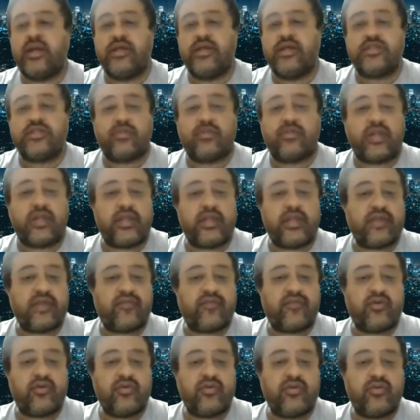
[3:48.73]
Similarly,
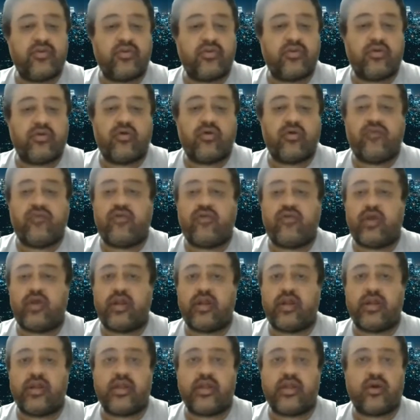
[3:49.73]
if you go for
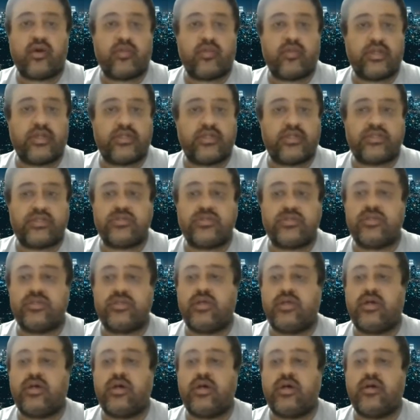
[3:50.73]
an e-commerce
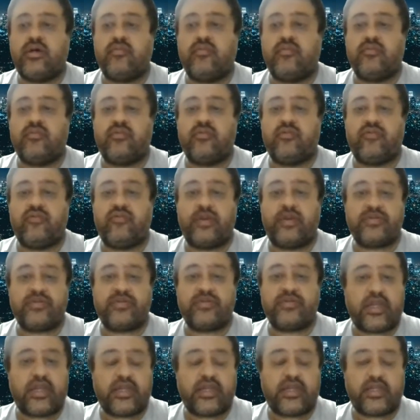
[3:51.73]

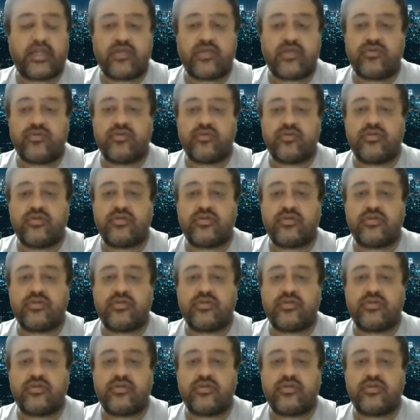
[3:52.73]
website and you